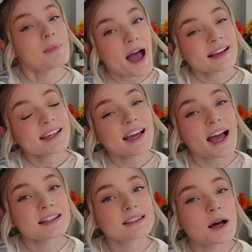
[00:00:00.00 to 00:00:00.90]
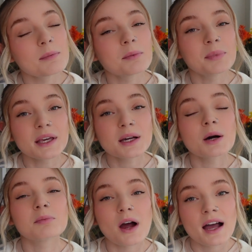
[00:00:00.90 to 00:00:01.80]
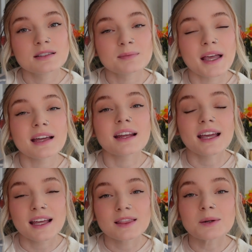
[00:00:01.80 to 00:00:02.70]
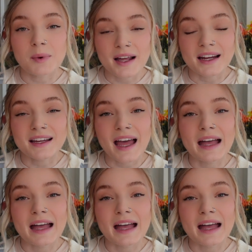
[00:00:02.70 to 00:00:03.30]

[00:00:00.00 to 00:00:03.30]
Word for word: Maggie ends up being a bridesmaid in the wedding,